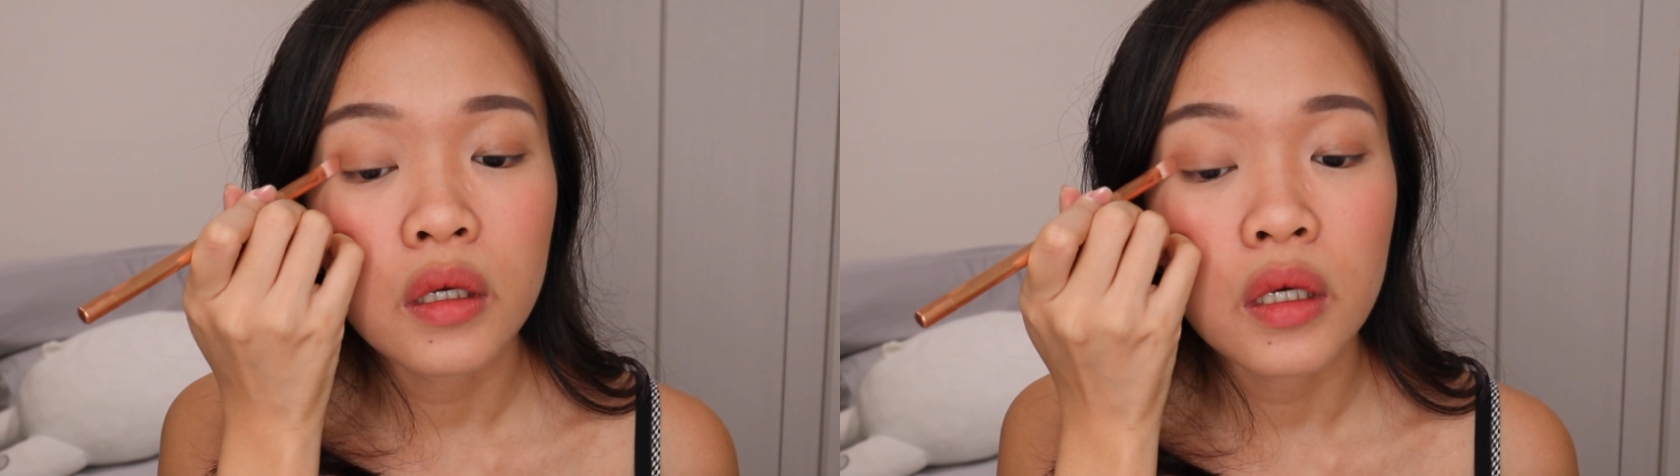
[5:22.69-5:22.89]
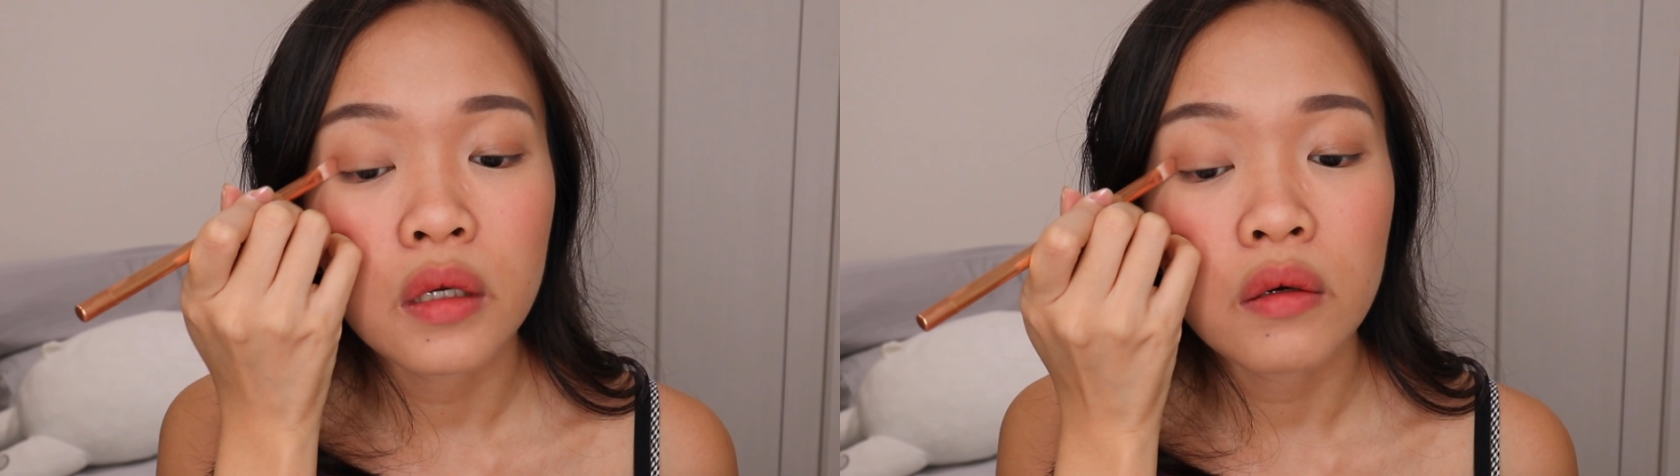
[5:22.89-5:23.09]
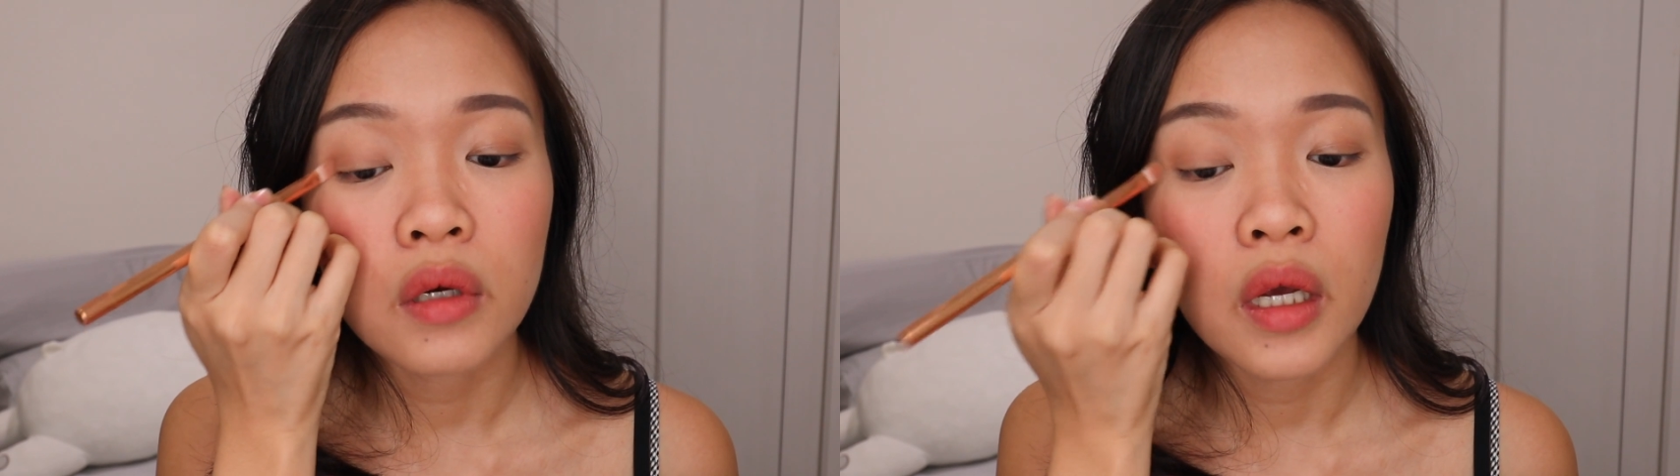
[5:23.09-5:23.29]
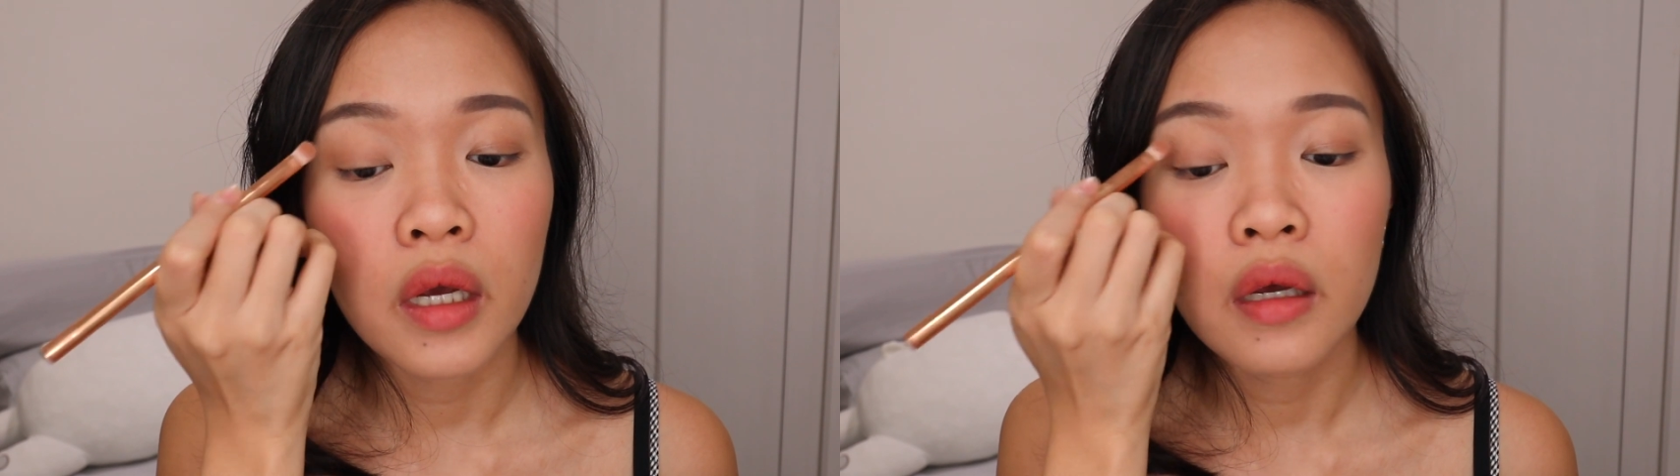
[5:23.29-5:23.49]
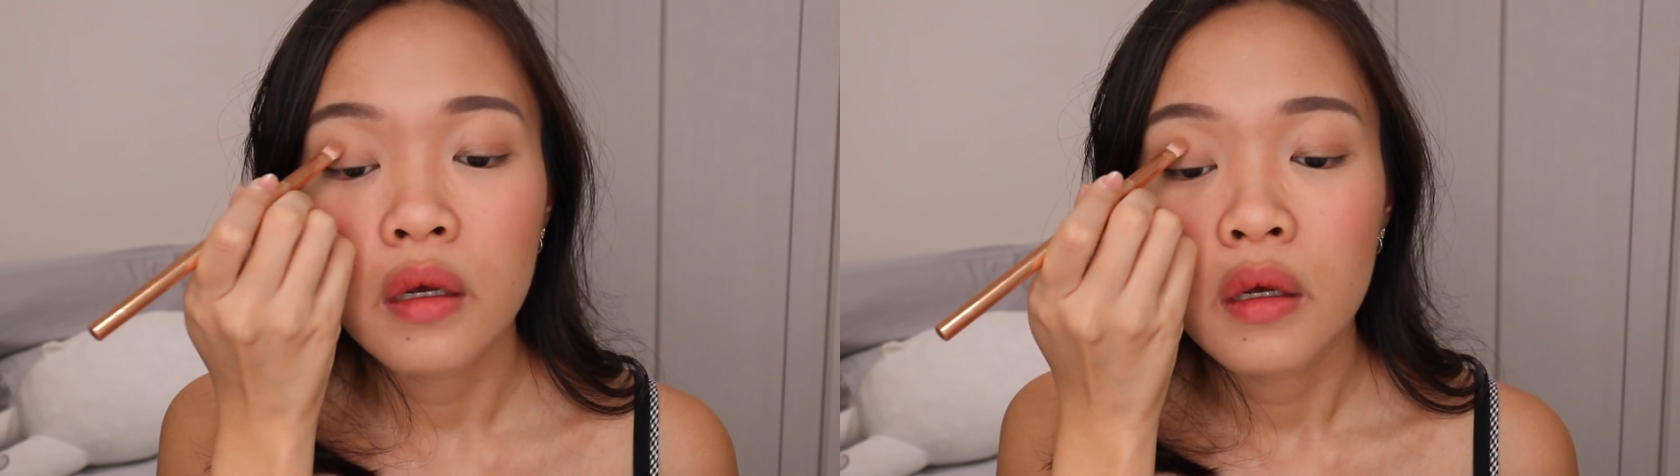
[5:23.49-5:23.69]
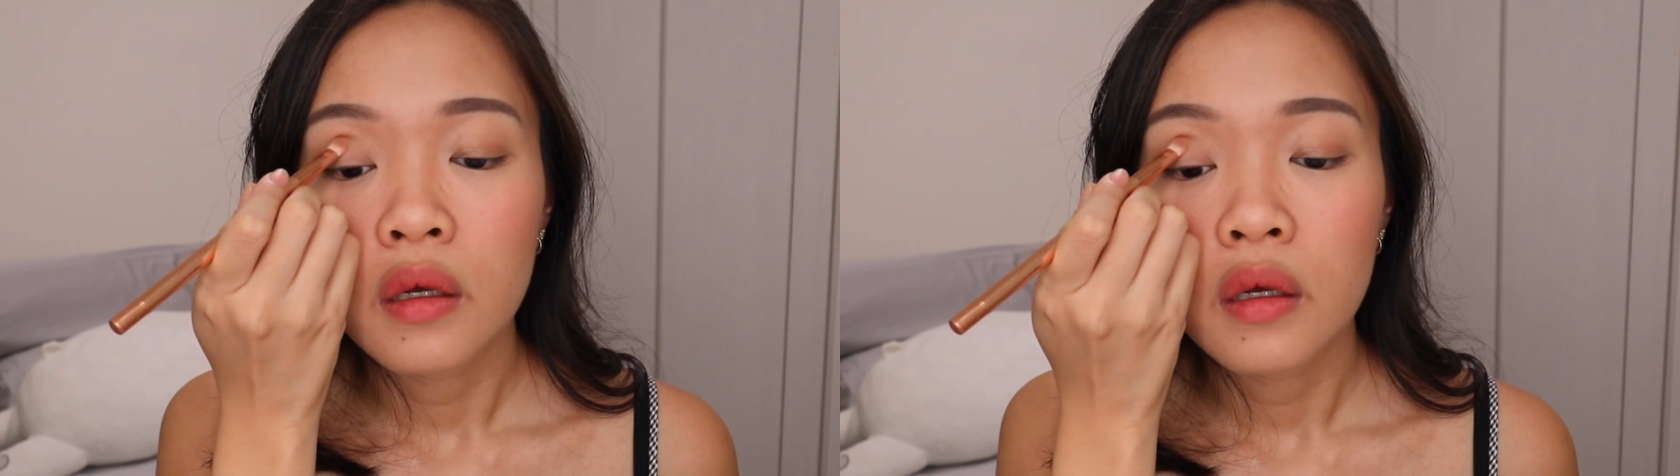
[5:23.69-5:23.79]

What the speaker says: lid, okay?